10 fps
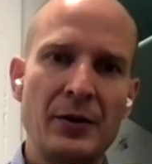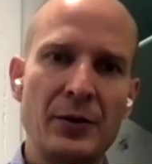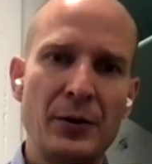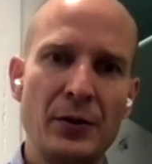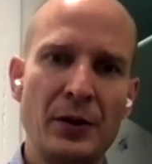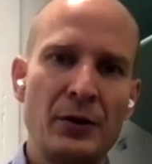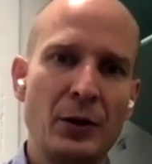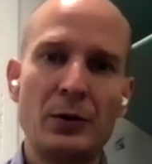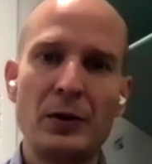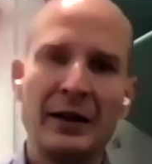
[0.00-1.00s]
to the
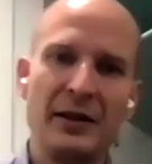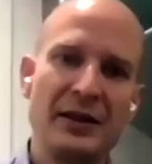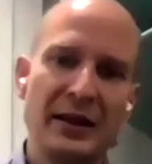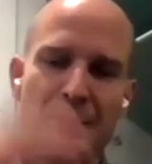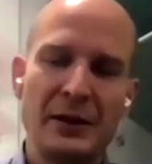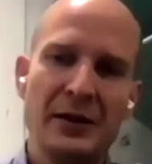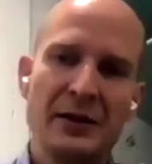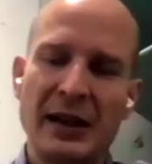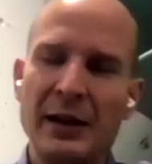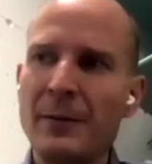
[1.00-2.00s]
total energy
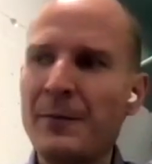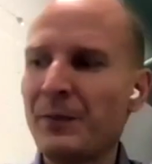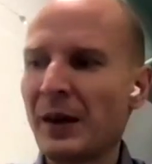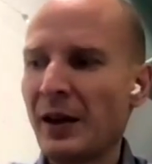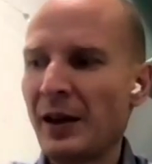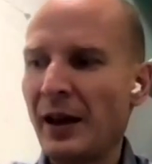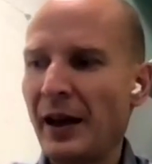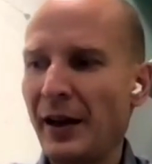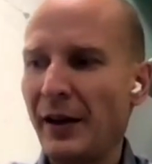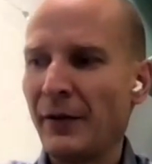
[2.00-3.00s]
experience. And,
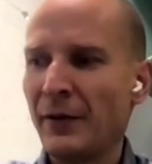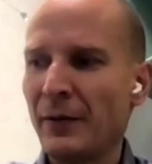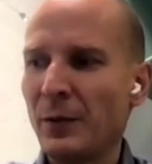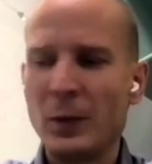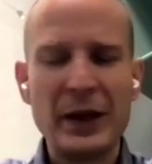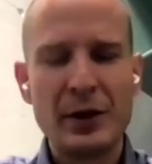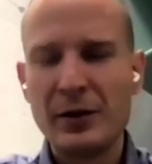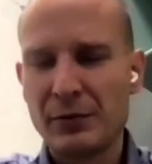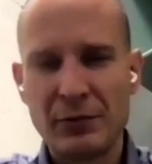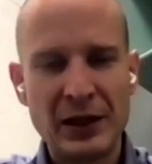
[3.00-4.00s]
and we
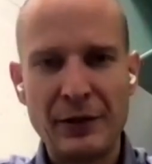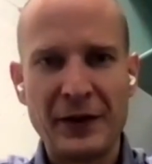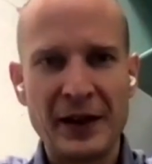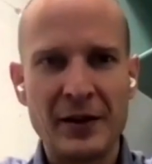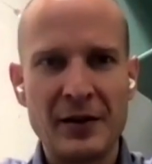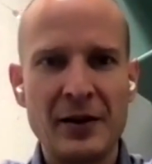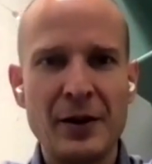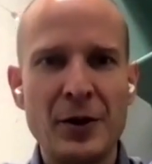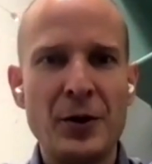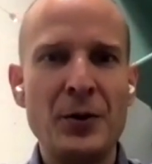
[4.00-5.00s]
couldn't really figure
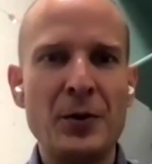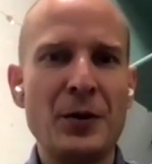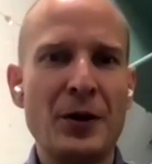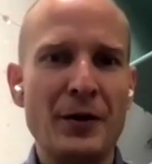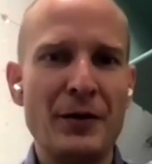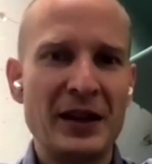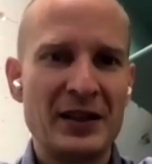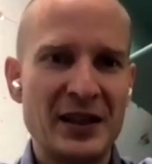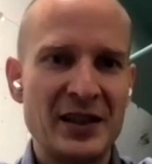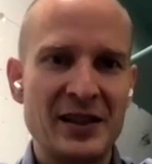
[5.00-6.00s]
who of the
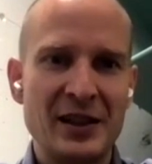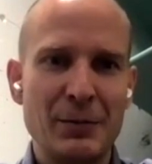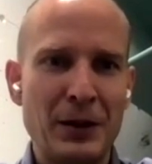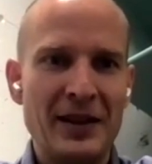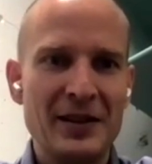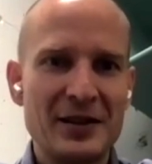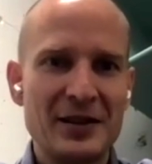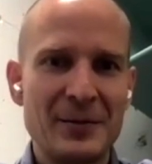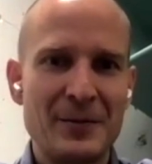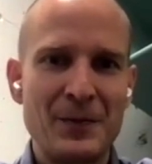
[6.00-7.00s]
existing
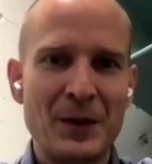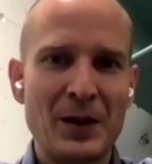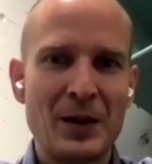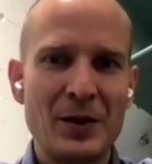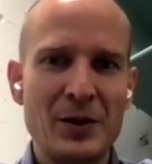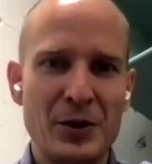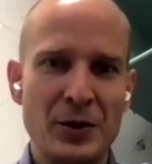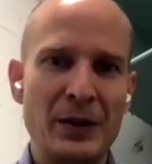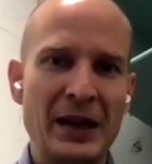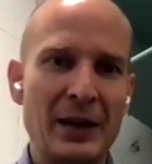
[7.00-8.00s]
players
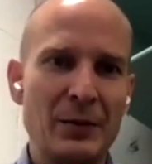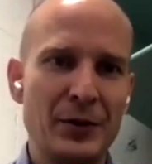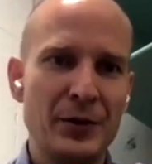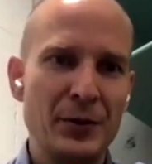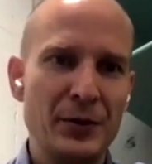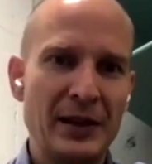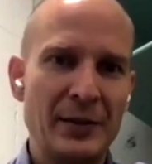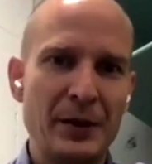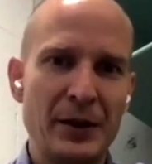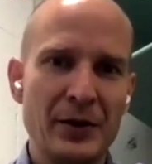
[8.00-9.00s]
should be able to do
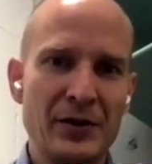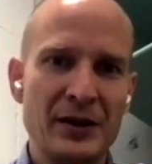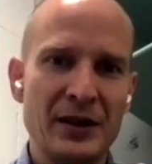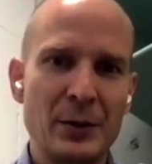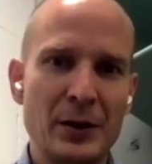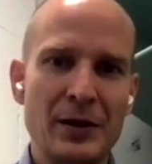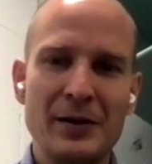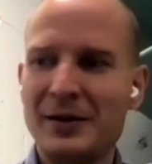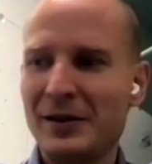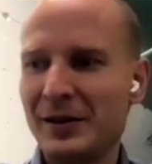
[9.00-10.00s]
that, because they
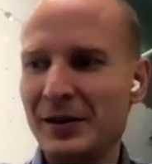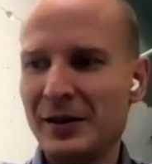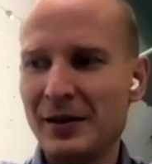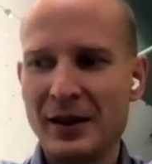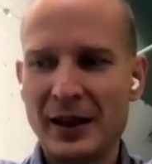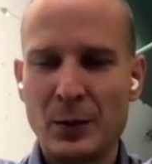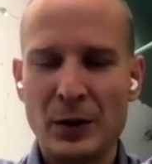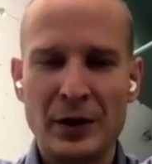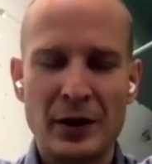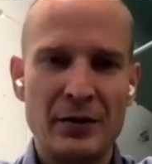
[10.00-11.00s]
were like
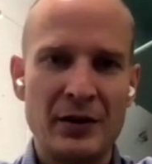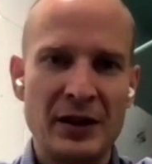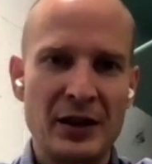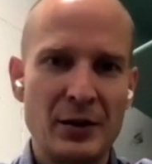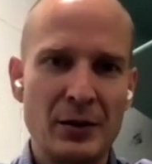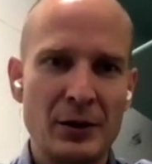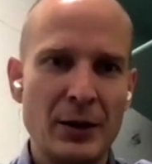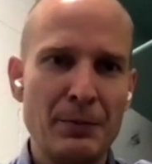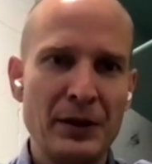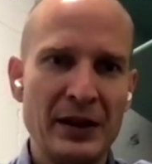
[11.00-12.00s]
hundred-year-old
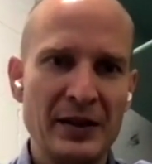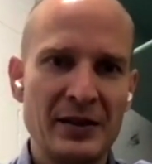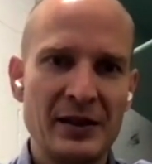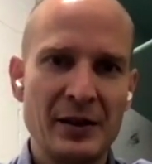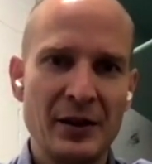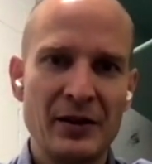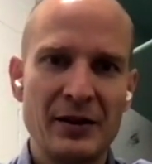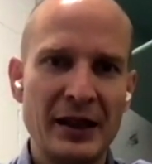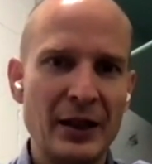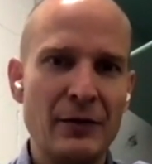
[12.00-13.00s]
companies and not
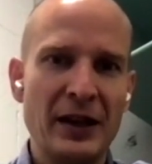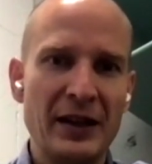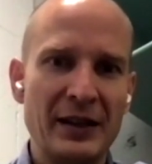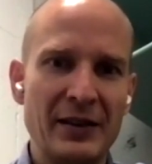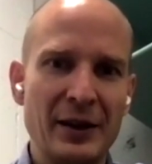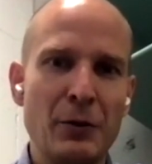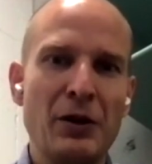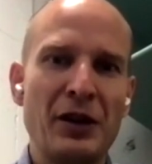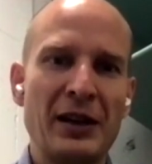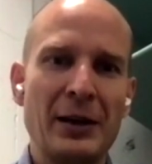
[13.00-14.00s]
innovating. The
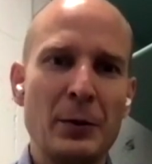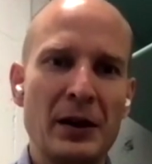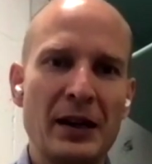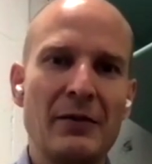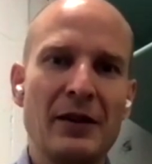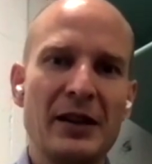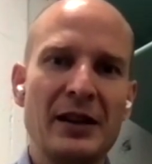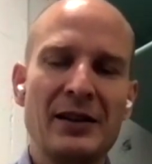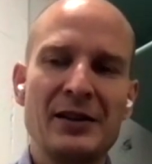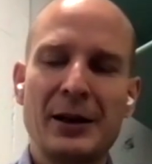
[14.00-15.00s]
only thing they were
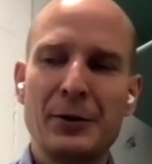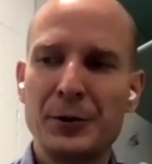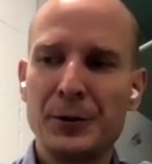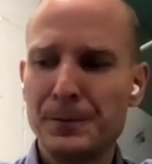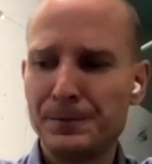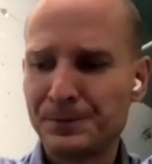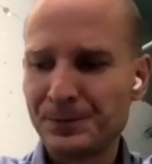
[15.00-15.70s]
innovating is how to